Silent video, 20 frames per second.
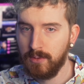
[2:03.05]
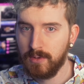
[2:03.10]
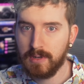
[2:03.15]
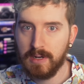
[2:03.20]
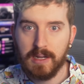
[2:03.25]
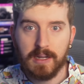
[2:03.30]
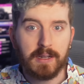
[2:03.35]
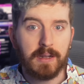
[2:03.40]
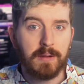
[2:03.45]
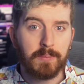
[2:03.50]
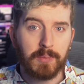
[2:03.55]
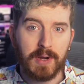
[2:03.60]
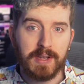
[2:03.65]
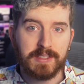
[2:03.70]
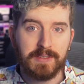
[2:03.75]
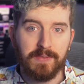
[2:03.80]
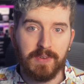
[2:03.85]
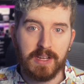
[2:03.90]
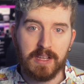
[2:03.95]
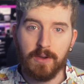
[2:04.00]
or
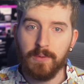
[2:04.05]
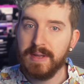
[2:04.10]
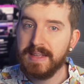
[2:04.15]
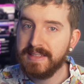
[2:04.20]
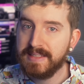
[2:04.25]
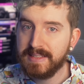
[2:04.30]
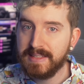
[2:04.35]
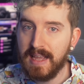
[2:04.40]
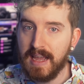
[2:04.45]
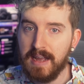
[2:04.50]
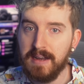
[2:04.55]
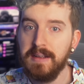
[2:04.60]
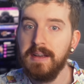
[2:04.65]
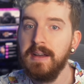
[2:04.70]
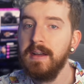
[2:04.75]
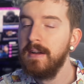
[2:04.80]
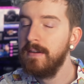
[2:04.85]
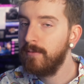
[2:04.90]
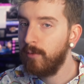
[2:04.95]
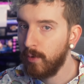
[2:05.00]
uncompressed video instead
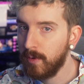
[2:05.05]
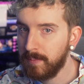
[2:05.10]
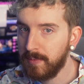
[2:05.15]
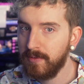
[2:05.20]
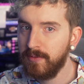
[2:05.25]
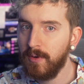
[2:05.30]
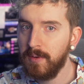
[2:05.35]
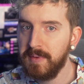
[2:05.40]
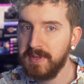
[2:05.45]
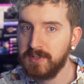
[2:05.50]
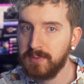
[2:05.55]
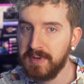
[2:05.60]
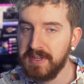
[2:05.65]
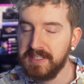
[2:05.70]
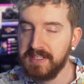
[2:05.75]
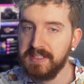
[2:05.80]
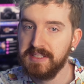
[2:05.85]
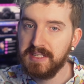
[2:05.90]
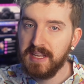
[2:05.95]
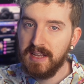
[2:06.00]
for performance
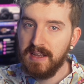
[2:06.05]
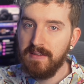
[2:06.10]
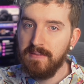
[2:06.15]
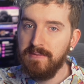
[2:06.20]
reasons.